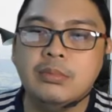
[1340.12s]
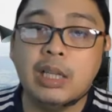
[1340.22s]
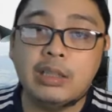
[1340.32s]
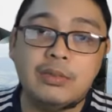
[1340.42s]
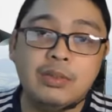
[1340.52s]

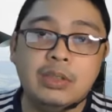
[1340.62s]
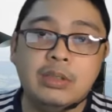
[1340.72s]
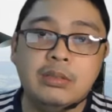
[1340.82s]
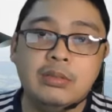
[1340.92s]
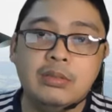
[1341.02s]
the activity.
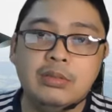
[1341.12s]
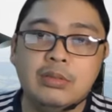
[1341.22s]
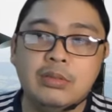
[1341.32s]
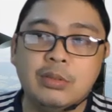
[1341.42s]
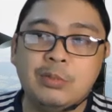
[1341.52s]

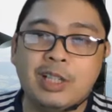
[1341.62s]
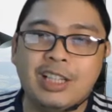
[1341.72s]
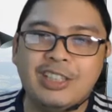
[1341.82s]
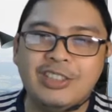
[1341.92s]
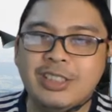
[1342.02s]
So
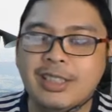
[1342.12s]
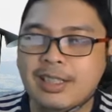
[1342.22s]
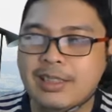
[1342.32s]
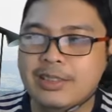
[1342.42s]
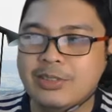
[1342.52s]
parang ganun.
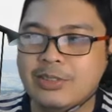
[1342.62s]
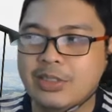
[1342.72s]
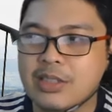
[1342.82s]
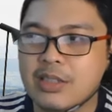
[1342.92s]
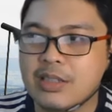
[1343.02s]

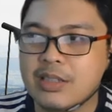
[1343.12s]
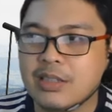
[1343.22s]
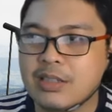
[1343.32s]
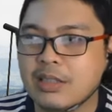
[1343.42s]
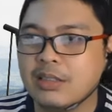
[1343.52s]
So it's
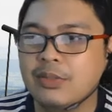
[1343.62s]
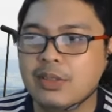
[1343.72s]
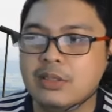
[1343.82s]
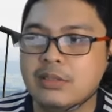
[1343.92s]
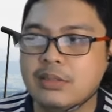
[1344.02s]
a
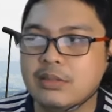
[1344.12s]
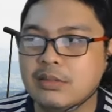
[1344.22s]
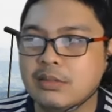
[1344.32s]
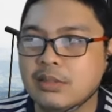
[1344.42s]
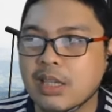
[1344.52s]
different
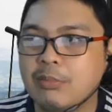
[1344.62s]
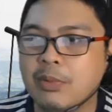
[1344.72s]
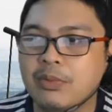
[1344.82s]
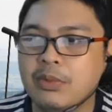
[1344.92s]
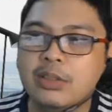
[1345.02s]

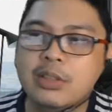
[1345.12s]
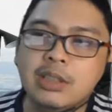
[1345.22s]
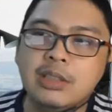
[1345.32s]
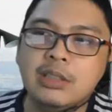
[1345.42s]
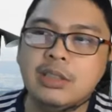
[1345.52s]
type of
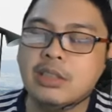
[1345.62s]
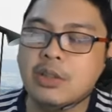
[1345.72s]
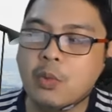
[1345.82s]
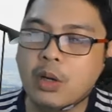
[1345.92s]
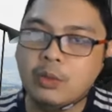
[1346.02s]
learning. Hindi
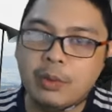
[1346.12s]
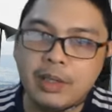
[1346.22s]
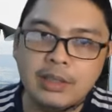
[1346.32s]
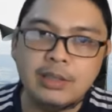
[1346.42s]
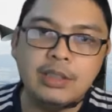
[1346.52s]
siya one
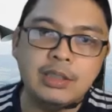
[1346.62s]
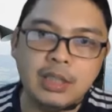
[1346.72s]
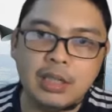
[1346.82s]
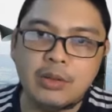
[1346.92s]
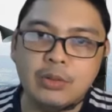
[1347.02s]
way
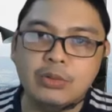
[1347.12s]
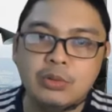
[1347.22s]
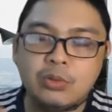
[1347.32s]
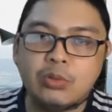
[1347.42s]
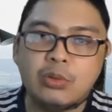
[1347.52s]
learning na
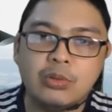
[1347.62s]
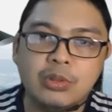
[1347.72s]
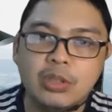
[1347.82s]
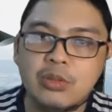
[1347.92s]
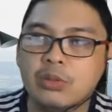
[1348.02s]
ako, turo
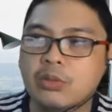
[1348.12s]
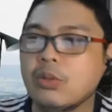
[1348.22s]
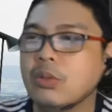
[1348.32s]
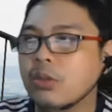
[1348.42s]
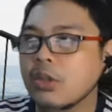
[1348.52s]
ko sa inyo
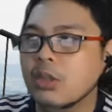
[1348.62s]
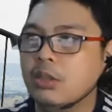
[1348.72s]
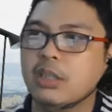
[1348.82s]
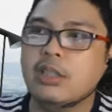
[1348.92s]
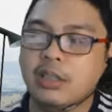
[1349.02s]
ito,
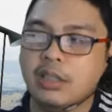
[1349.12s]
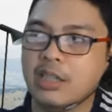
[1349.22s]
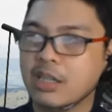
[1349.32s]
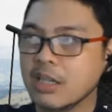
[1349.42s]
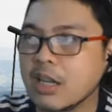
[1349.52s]

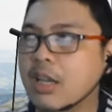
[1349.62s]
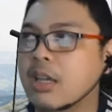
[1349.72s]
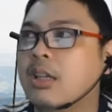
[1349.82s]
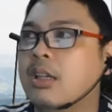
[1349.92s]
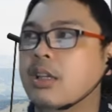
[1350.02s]

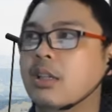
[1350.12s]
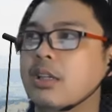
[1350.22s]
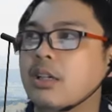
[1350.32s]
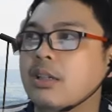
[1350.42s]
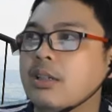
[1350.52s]
da-da-da-da-da,
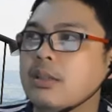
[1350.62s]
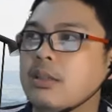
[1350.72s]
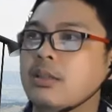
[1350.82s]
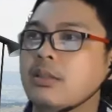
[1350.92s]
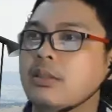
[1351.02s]

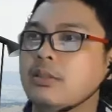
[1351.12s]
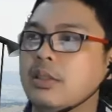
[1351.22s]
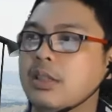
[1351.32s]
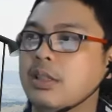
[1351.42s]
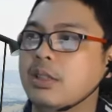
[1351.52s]

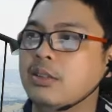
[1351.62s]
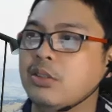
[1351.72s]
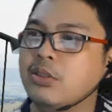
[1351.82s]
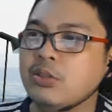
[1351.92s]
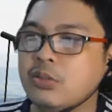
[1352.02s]
na
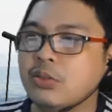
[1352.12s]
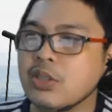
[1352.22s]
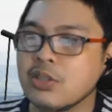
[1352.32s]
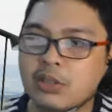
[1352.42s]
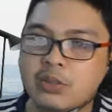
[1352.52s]
ito yung
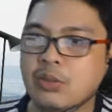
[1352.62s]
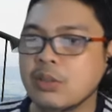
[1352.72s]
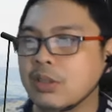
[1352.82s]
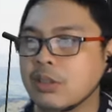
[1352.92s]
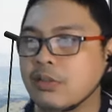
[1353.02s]
insight
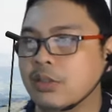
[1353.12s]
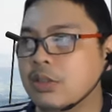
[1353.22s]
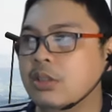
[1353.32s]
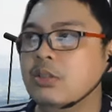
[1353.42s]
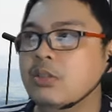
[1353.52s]
ko and
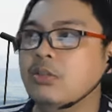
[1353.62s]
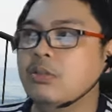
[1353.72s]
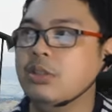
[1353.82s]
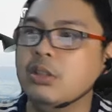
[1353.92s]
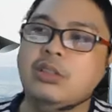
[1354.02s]
everything
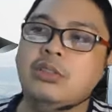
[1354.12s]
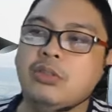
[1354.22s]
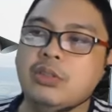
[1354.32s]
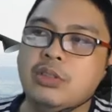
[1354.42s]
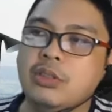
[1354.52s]
with
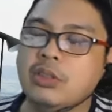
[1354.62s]
regards to